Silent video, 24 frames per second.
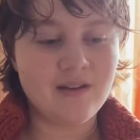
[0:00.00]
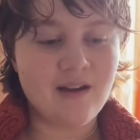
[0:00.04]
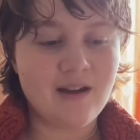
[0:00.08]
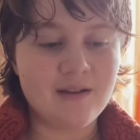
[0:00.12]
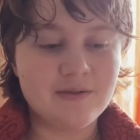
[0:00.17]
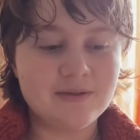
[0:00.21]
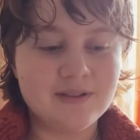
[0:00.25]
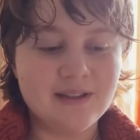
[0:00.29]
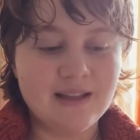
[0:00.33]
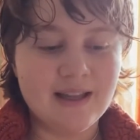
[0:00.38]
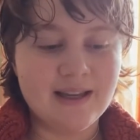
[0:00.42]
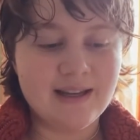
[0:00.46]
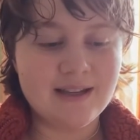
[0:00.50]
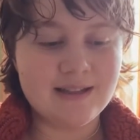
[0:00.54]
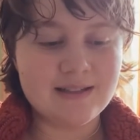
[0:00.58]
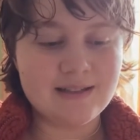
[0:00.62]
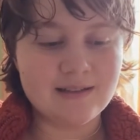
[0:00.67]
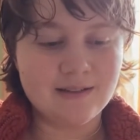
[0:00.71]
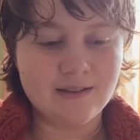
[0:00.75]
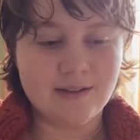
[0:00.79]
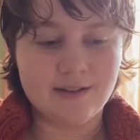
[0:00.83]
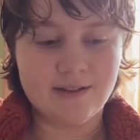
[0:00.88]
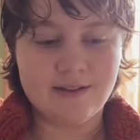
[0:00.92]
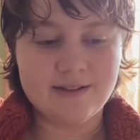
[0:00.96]
I would like to
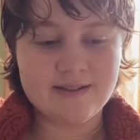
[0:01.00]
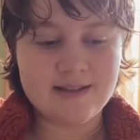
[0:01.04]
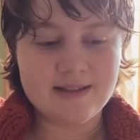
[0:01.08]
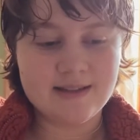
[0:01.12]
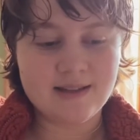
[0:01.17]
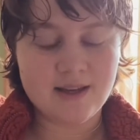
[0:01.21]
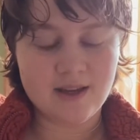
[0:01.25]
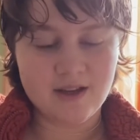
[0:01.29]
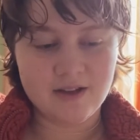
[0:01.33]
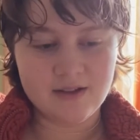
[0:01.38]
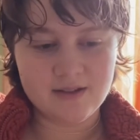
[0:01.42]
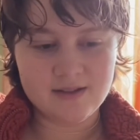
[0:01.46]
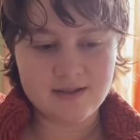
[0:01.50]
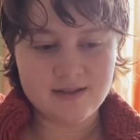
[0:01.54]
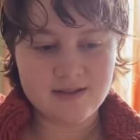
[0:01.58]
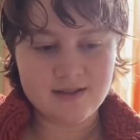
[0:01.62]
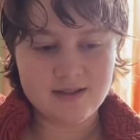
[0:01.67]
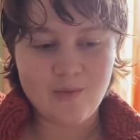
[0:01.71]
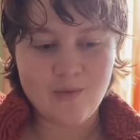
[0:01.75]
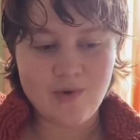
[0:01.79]
learn skills